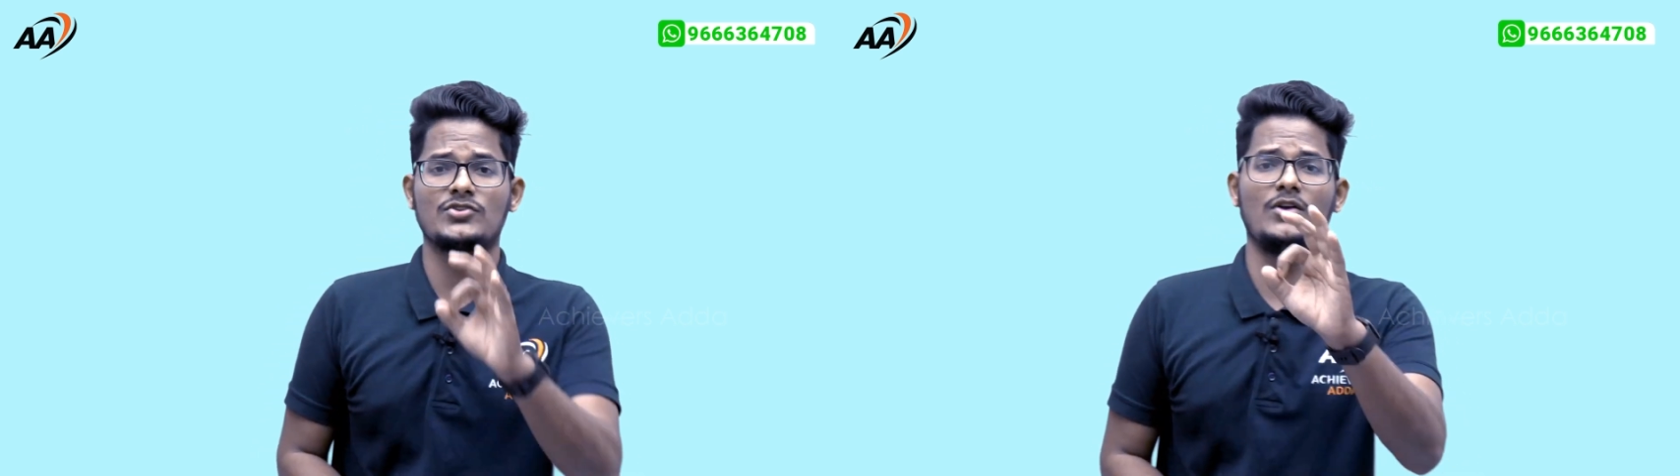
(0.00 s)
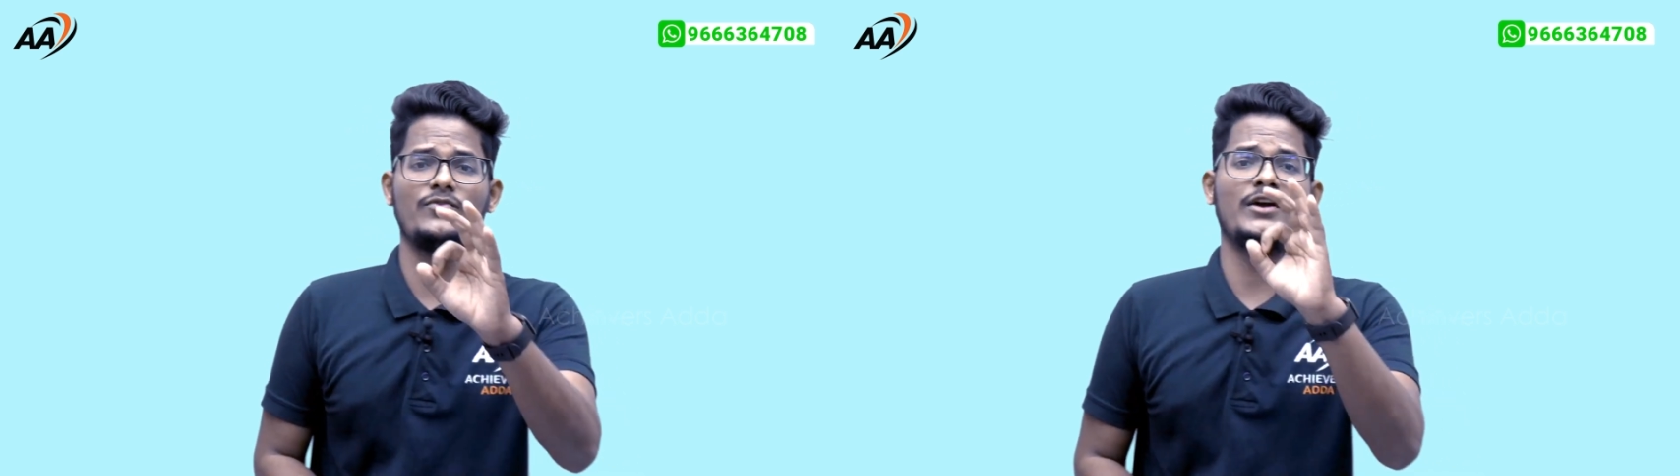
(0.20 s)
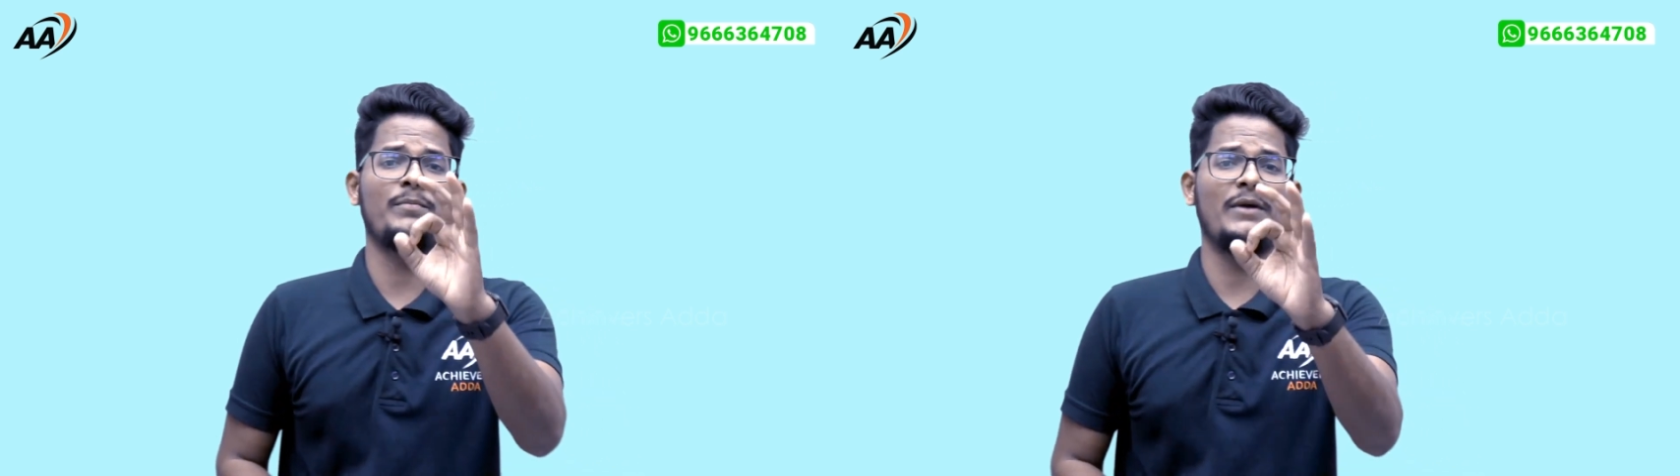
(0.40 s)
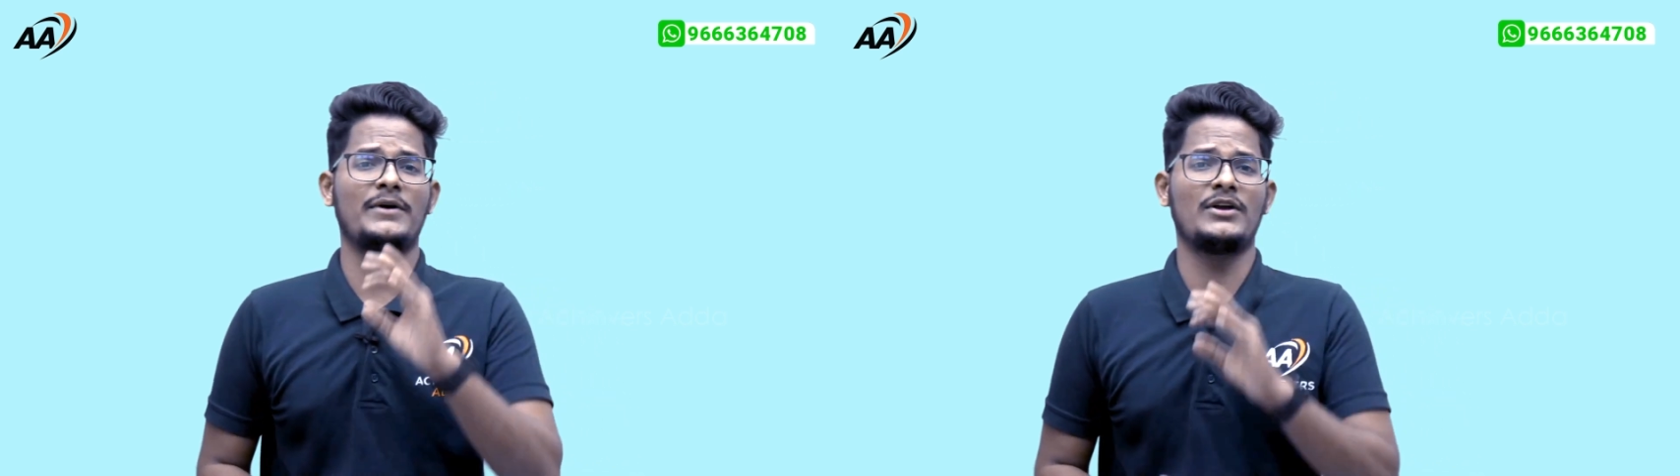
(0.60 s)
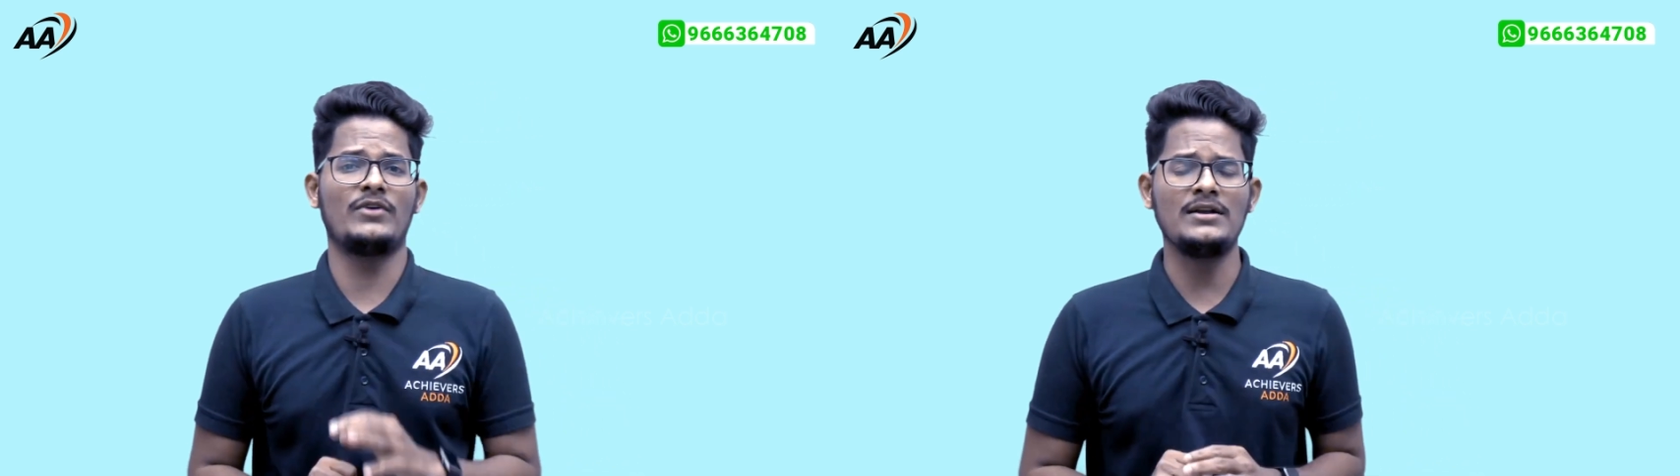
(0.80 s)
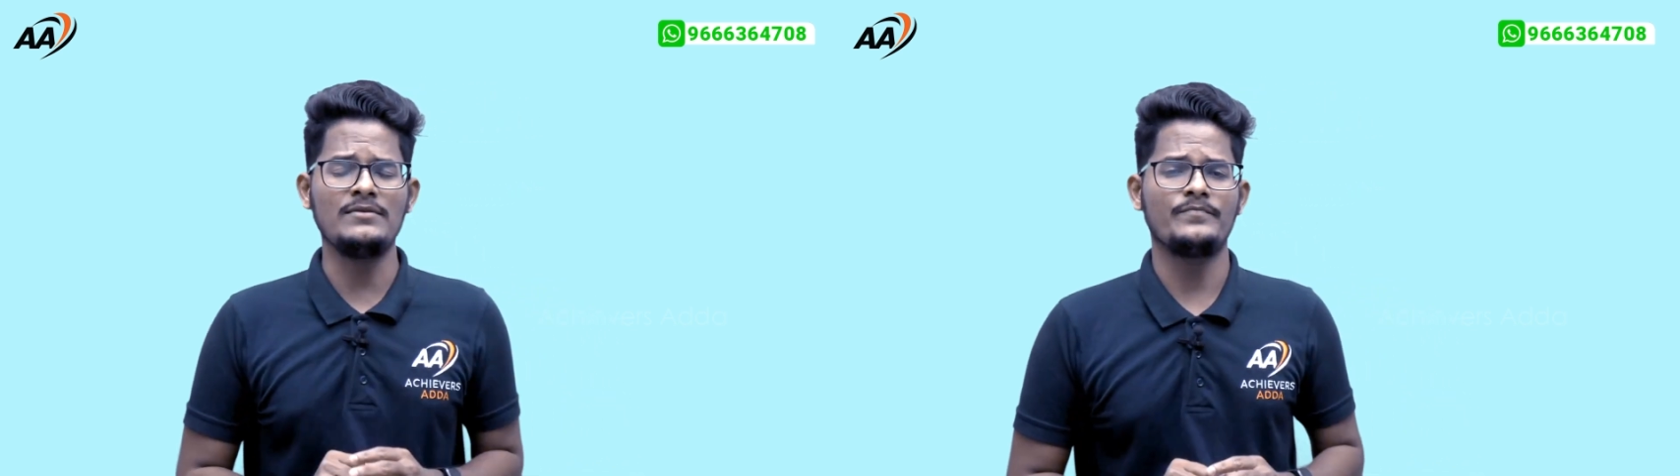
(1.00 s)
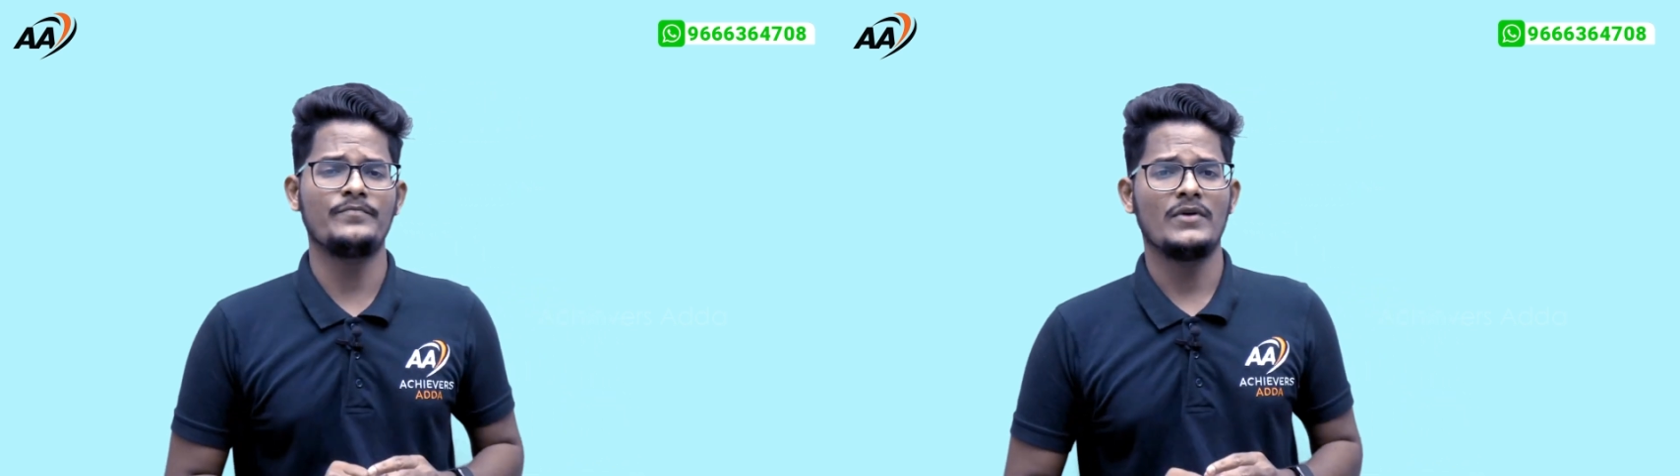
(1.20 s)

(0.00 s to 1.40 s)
solved for paper 1?